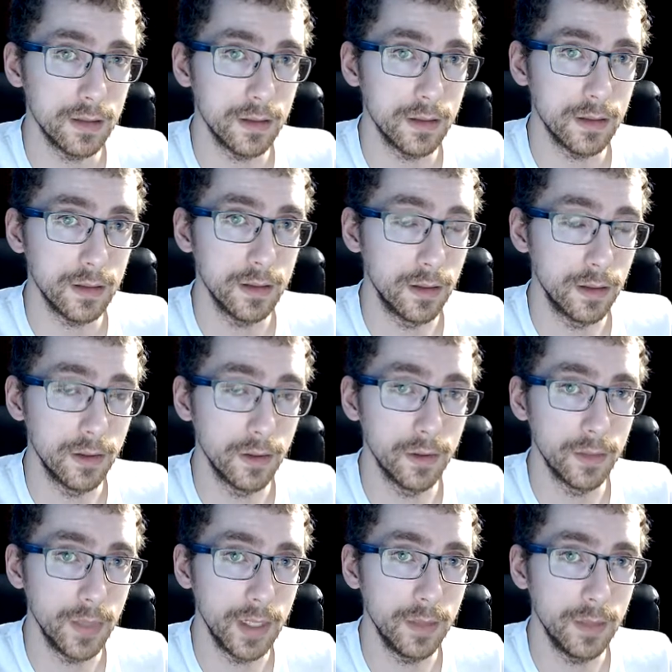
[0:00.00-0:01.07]
their own
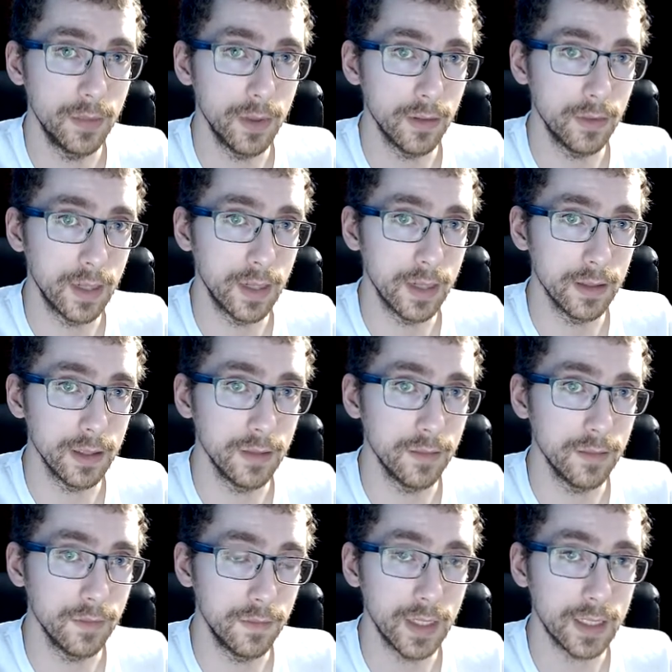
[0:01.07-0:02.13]
people, rather than
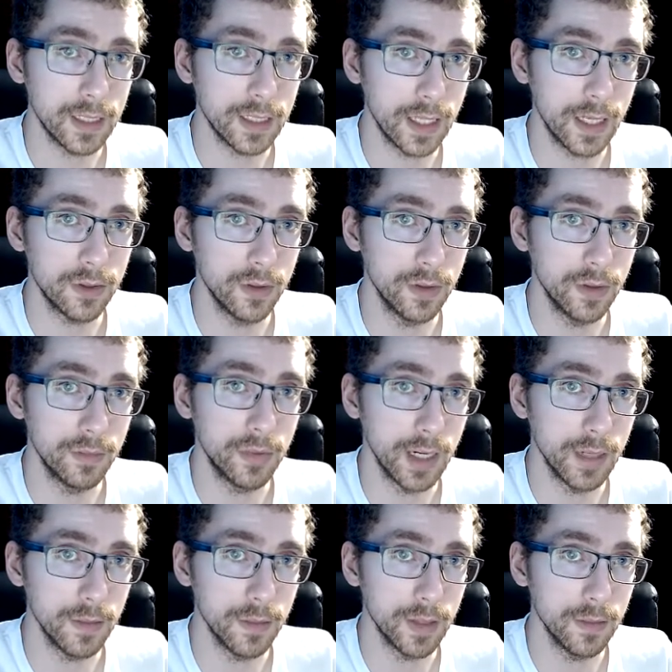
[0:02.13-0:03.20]
fix actual
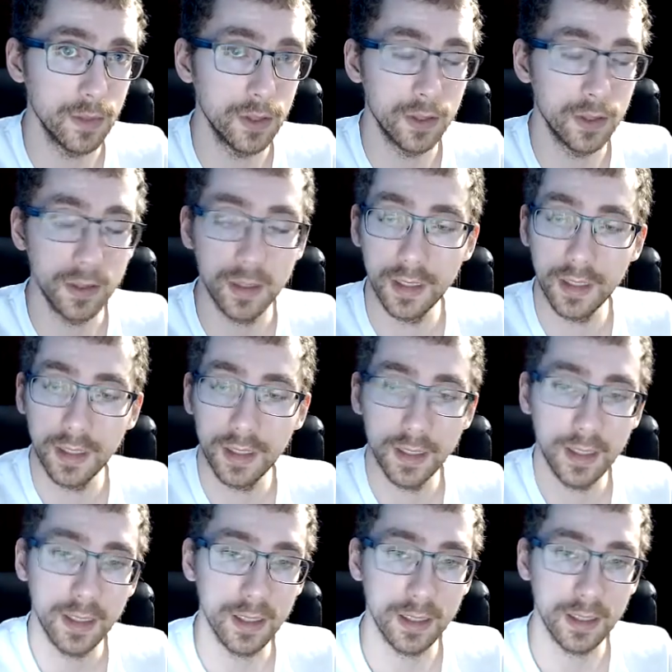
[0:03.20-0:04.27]
problems. It's